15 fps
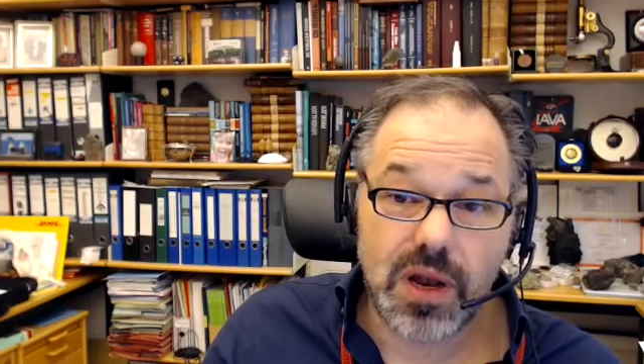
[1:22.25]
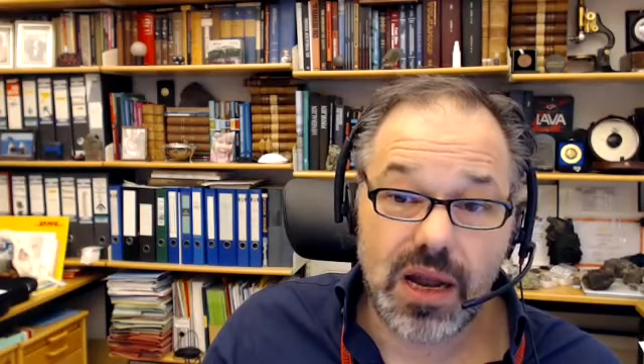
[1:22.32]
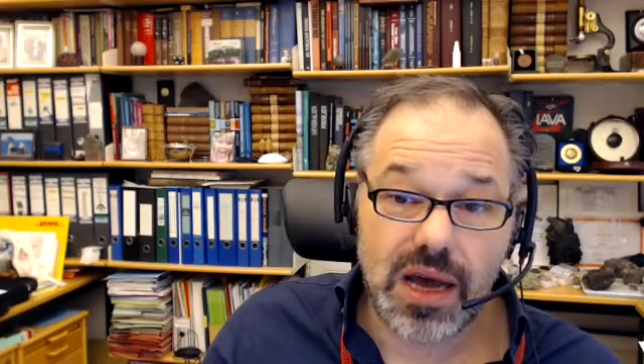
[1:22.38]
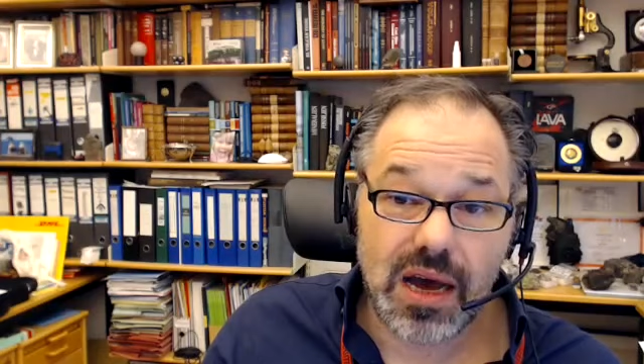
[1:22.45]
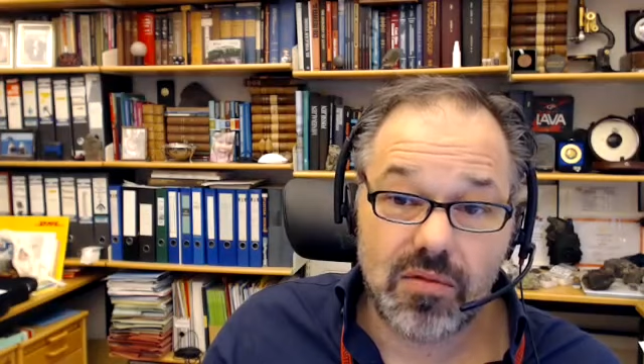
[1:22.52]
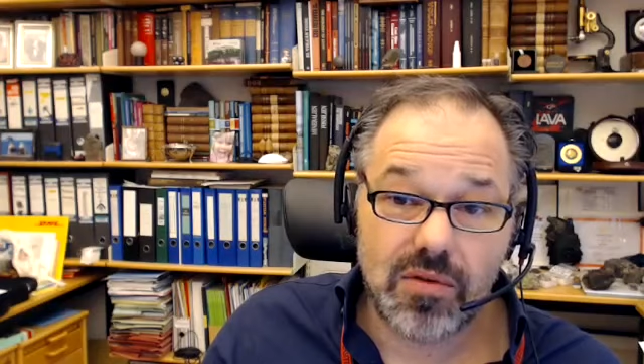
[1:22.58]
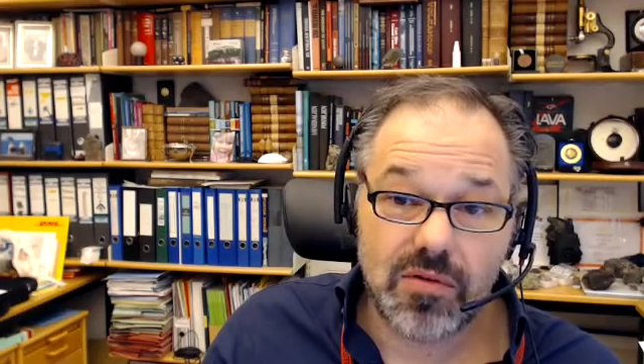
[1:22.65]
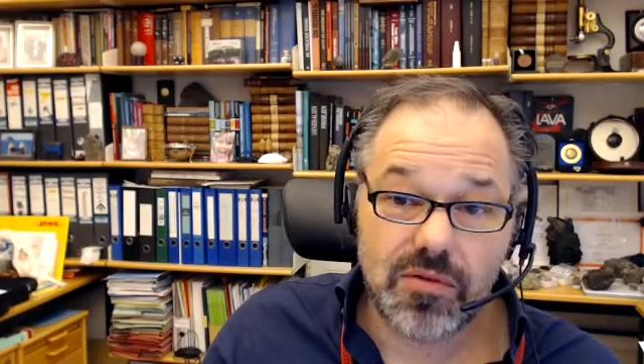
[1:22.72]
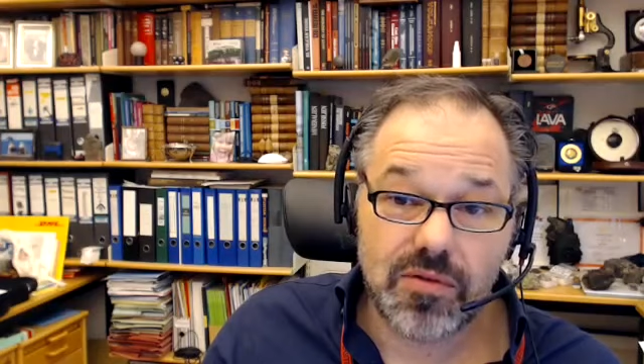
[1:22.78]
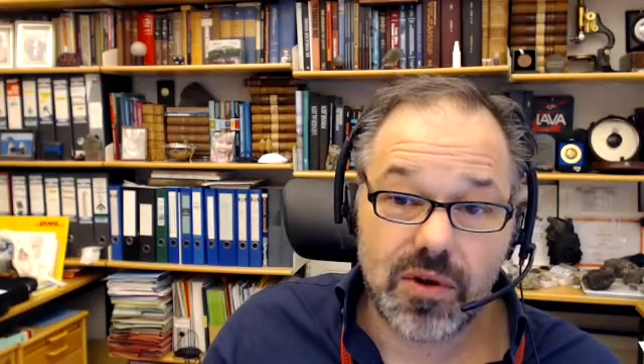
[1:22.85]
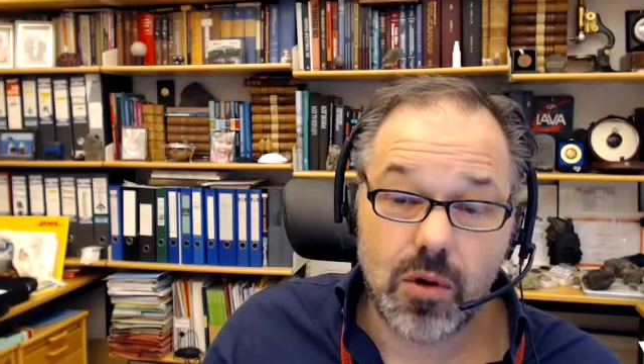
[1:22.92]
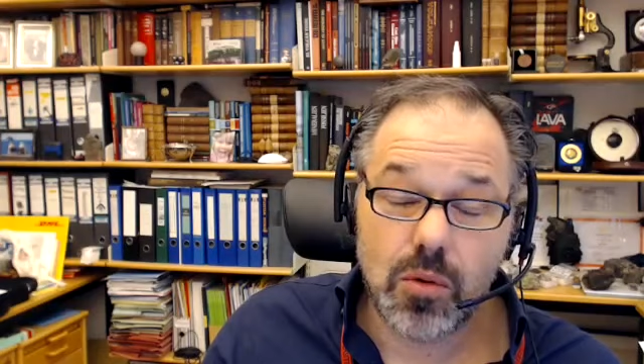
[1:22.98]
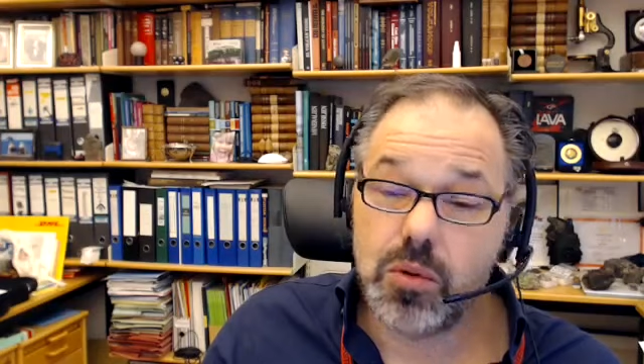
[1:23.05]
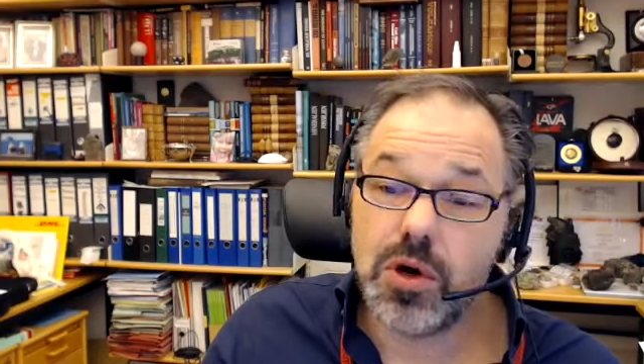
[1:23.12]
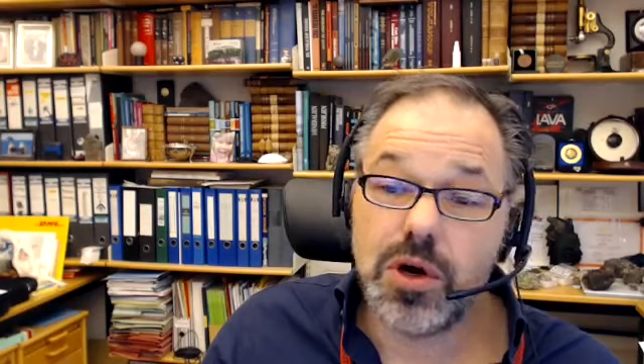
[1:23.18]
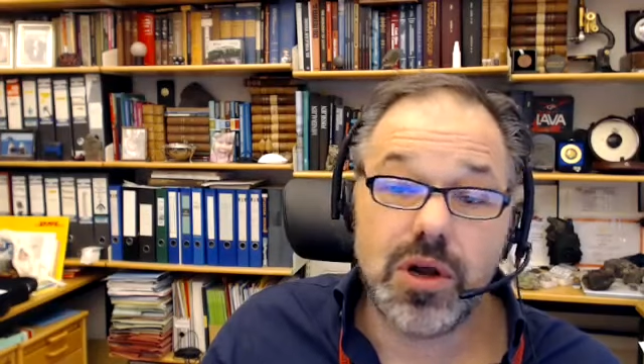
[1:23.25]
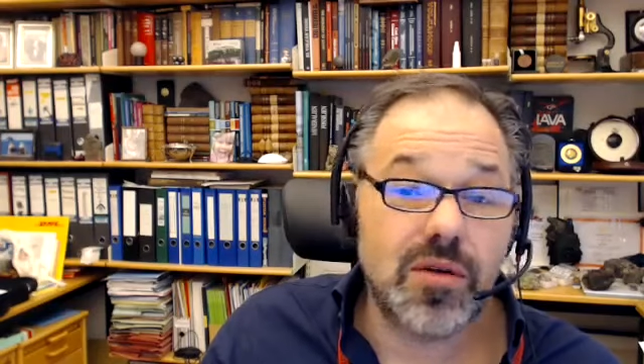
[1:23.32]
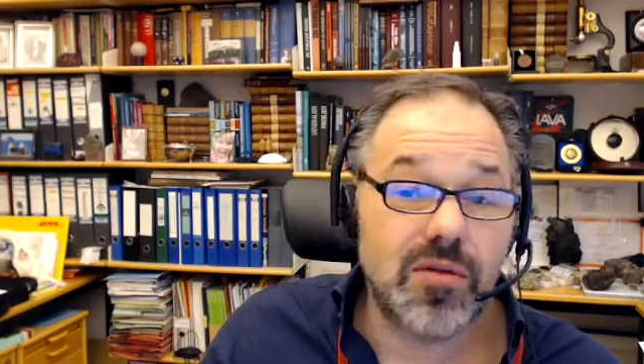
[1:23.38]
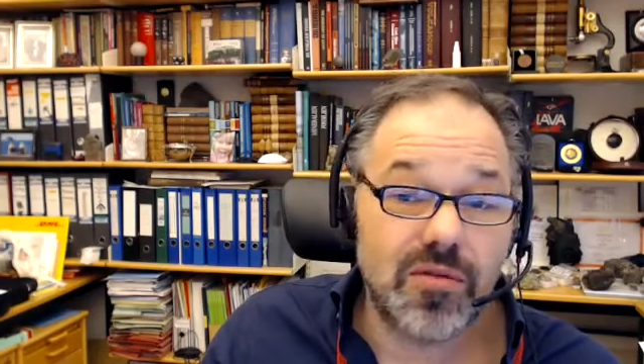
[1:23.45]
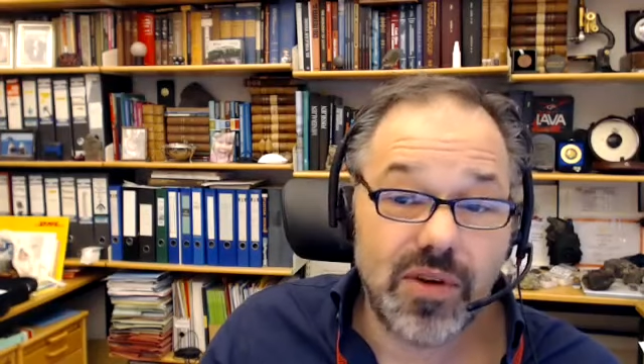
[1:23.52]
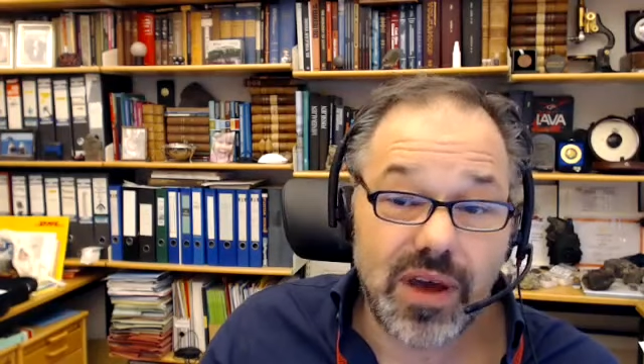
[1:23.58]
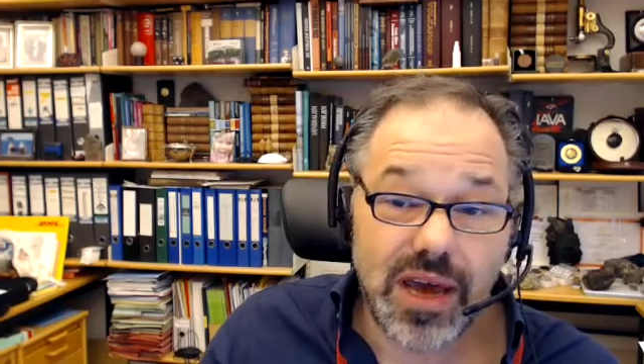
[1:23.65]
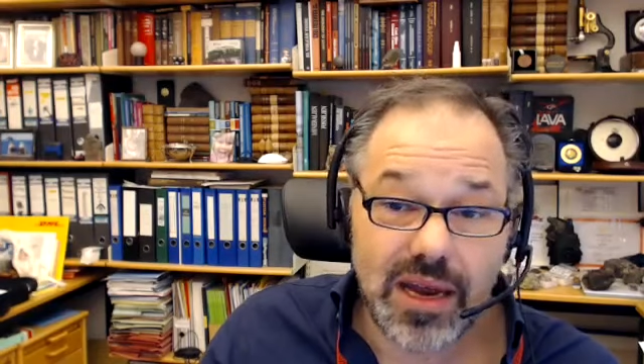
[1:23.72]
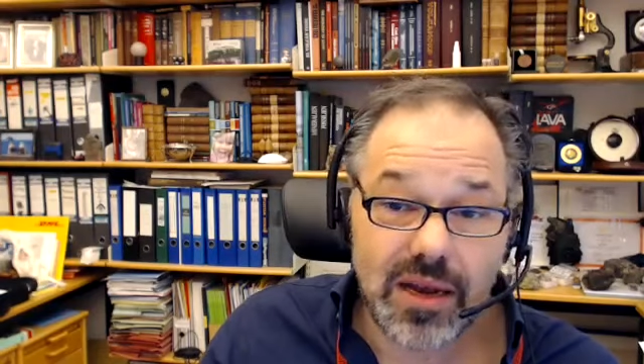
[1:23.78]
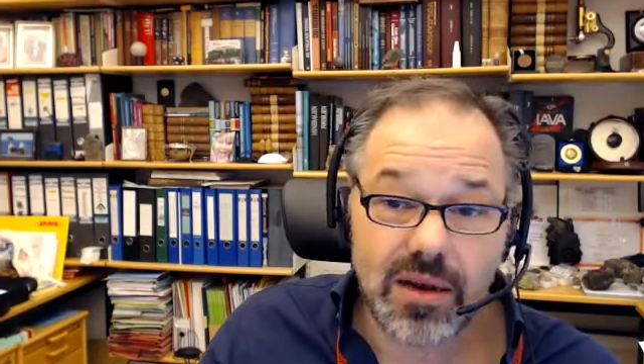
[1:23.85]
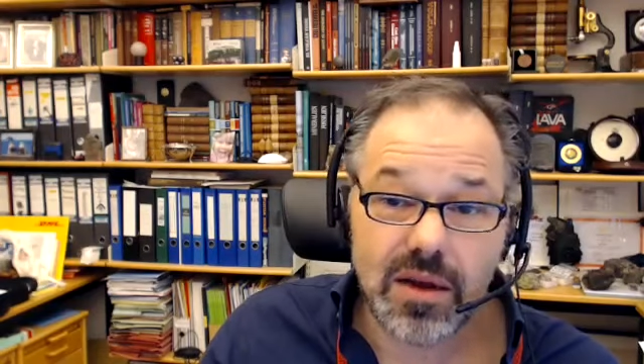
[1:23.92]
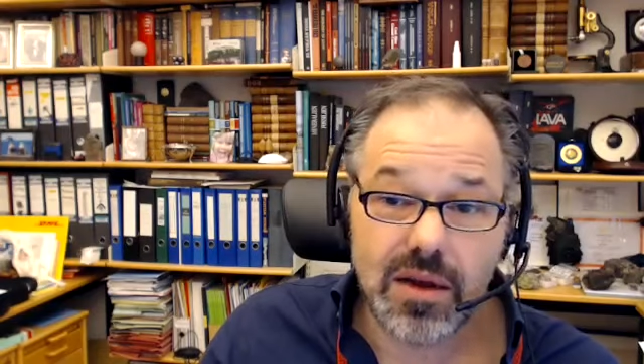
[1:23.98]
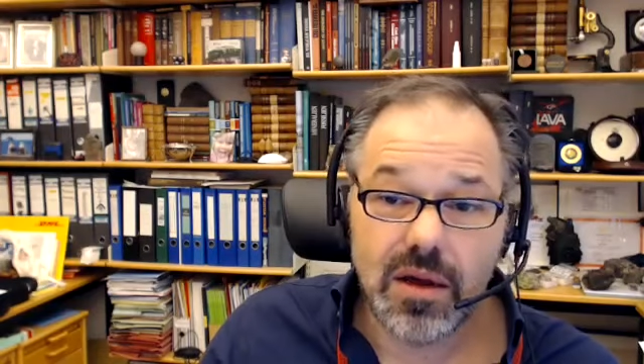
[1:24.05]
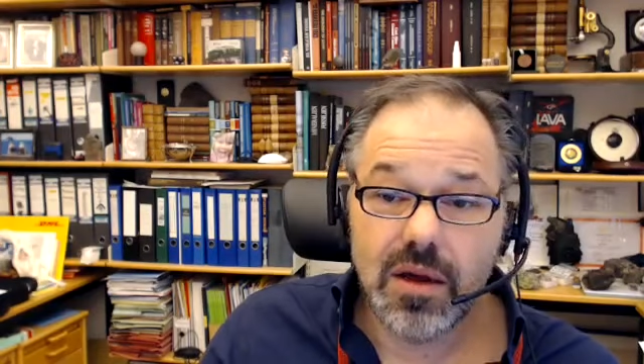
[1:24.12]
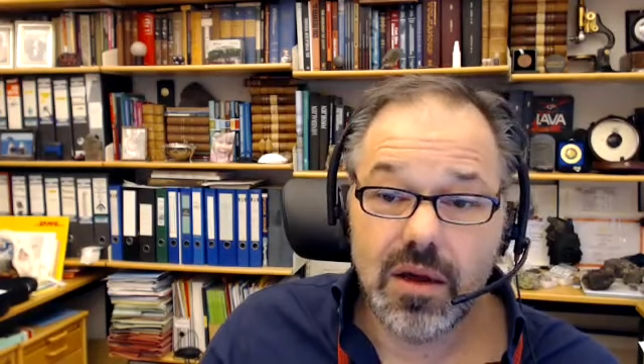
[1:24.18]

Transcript: lava flow were in vain.